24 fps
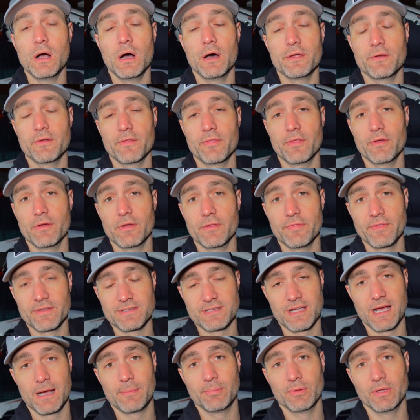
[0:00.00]
under the
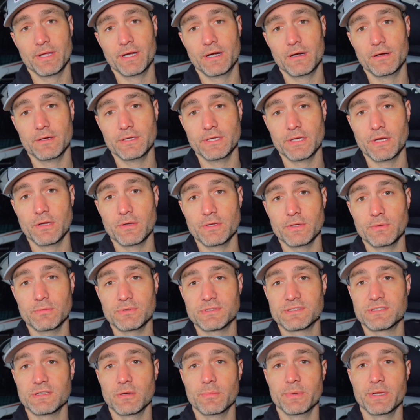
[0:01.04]
top layer, you know, you would
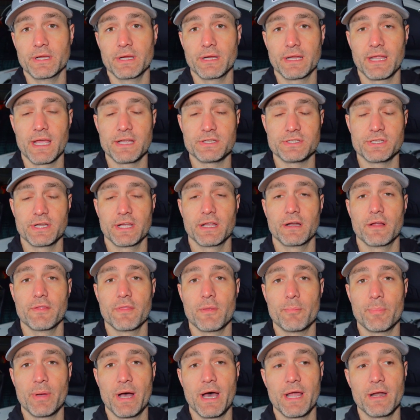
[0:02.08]
still be catching it on
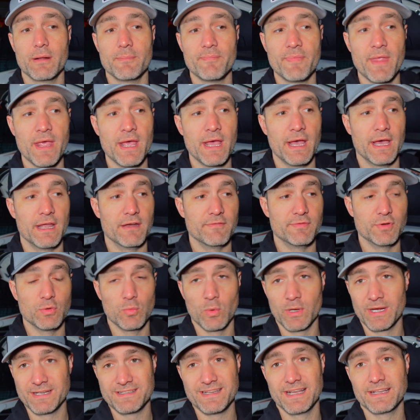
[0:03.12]
the bottom. And if you
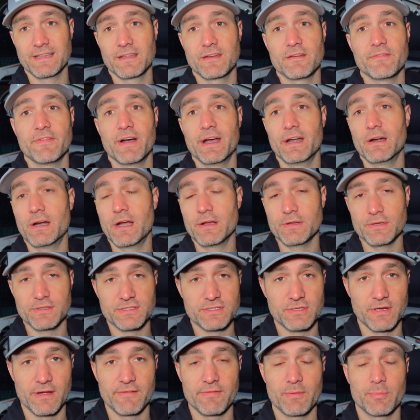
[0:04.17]
want to take the divider out, you
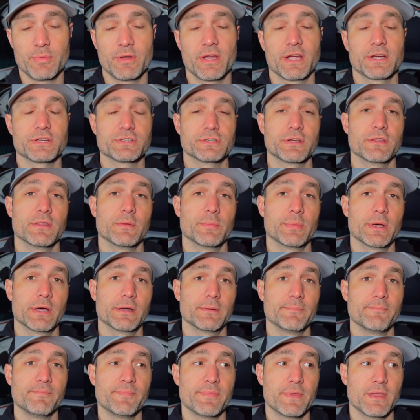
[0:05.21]
still have the protection on the
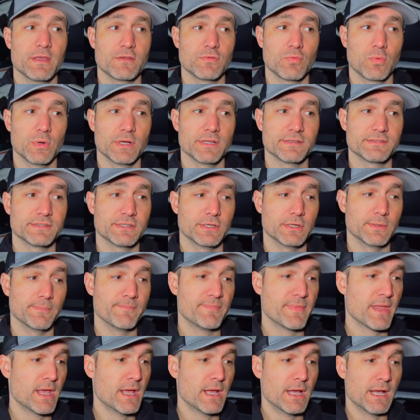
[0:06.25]
bottom as well. So
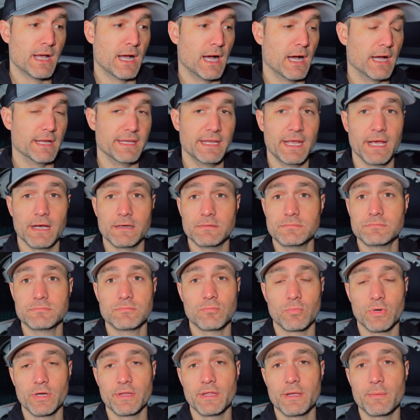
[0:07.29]
yeah,
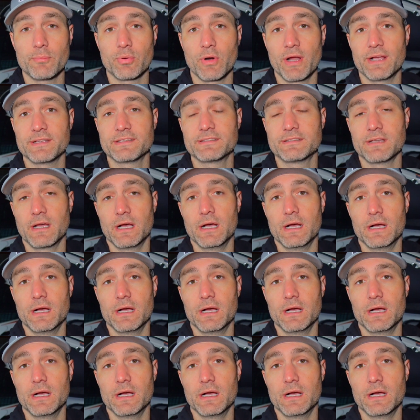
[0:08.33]
really impressed.